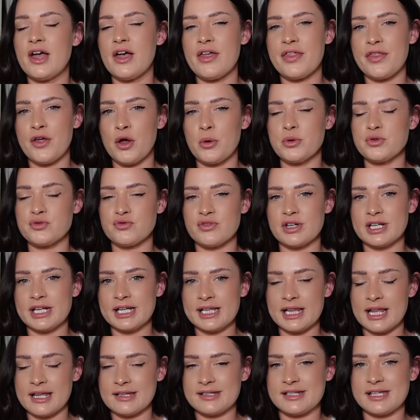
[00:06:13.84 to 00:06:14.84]
I thought was really
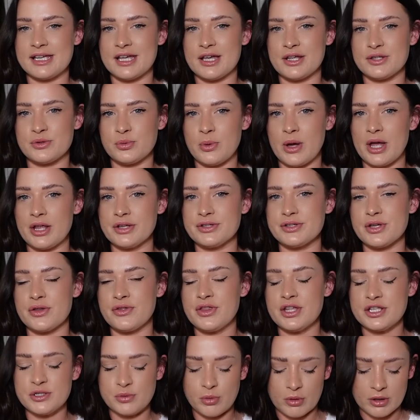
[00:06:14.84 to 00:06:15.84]
classy as well. So
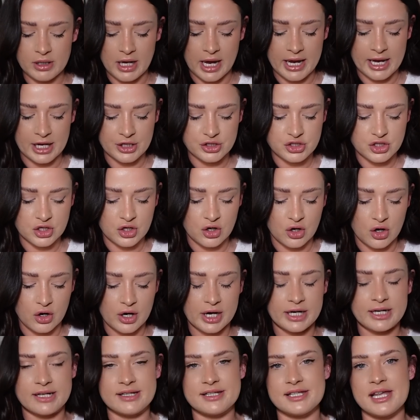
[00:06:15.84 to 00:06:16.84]
this one I actually
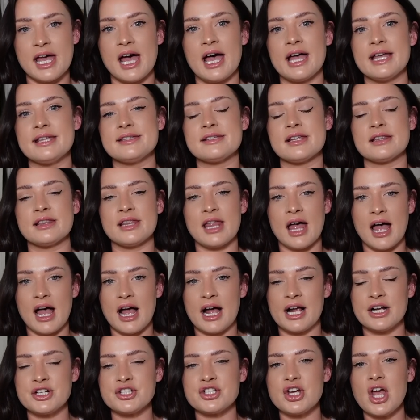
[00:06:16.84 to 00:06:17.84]
got in a size
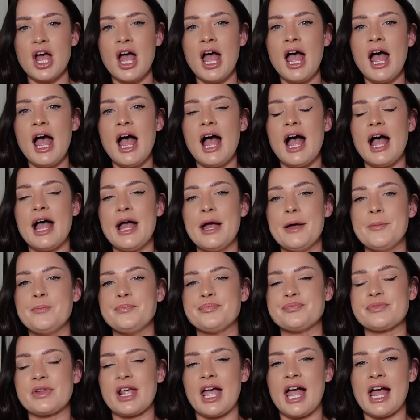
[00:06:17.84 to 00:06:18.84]
large,
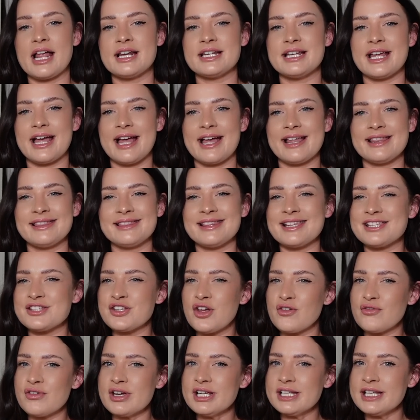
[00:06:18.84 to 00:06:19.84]
and it's
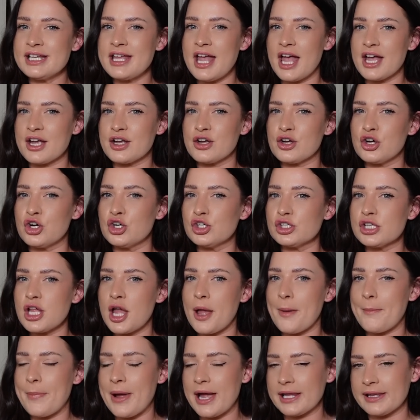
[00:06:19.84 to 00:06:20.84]
not really a
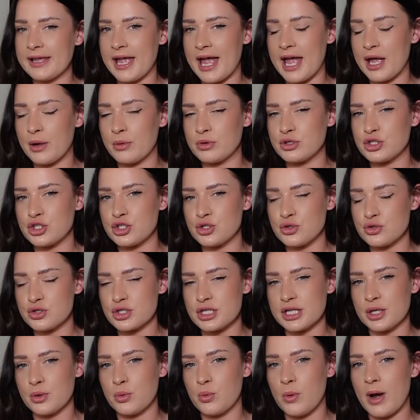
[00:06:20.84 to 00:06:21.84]
color palette I would
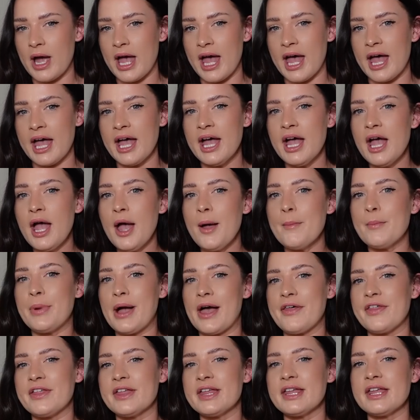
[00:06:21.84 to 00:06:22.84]
usually wear,
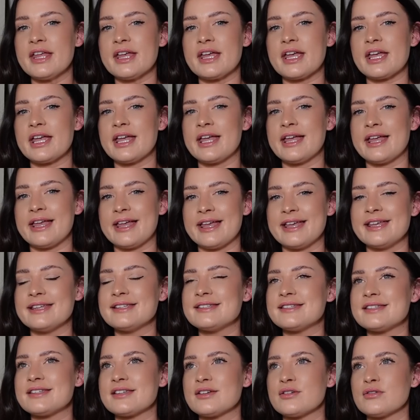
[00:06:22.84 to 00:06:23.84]
but I think it
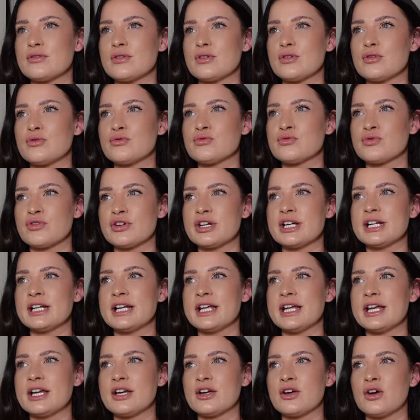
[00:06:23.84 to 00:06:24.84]
is
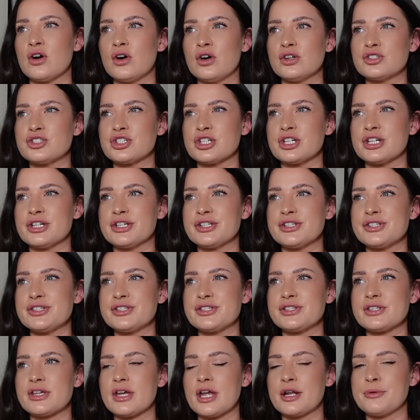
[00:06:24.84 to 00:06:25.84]
really
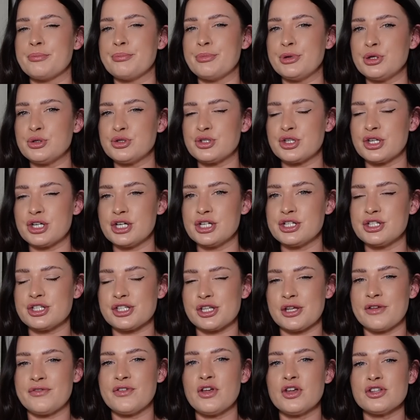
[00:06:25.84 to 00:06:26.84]
gorgeous and muted.
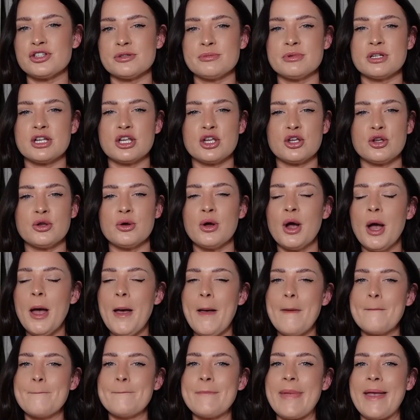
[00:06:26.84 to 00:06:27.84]
So if you're somebody who
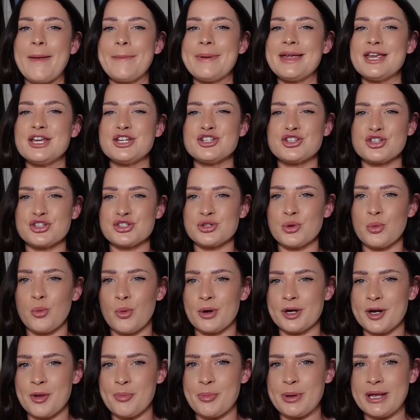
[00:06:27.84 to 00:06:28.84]
maybe doesn't
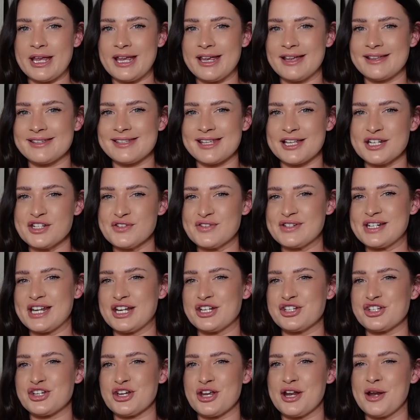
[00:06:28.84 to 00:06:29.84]
want to be center of
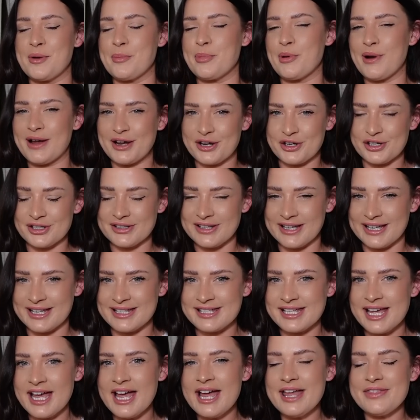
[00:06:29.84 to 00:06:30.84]
attention bright
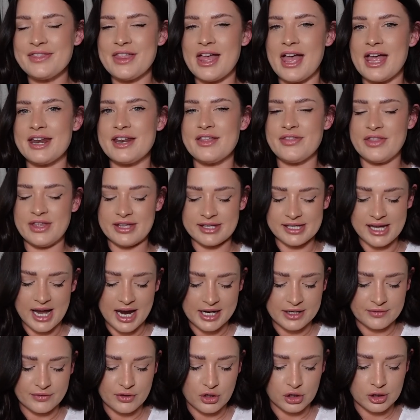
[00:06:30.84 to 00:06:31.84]
colors, then this
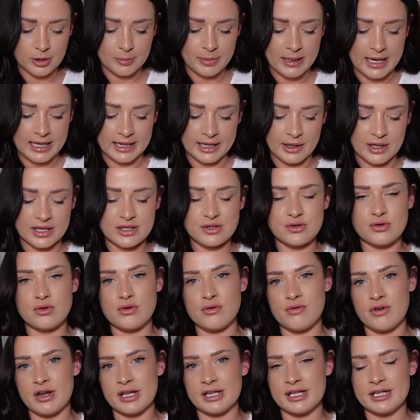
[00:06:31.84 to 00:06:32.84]
kind of color palette is
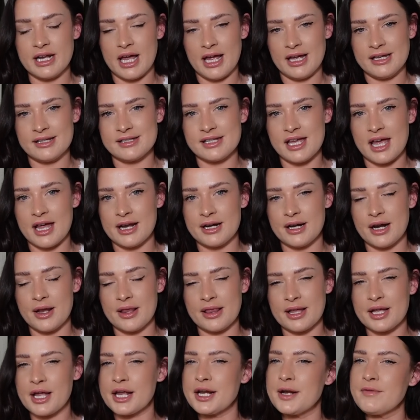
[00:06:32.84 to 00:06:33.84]
really nice and
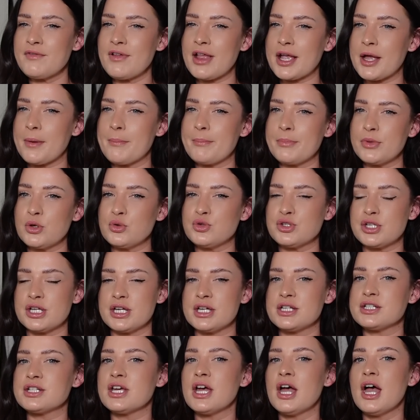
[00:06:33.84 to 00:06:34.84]
kind of like a
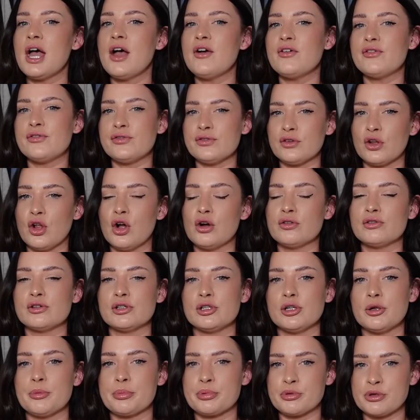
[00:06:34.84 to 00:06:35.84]
muted
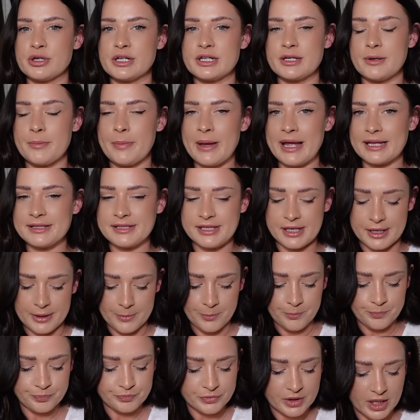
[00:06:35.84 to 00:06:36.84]
floral print
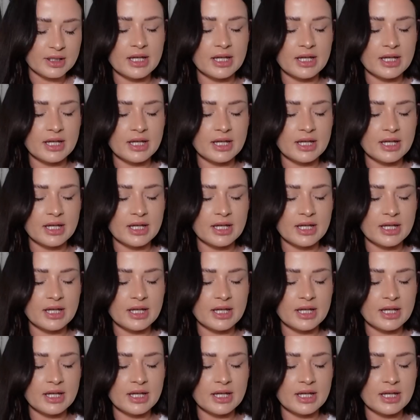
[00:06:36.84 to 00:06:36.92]
pattern.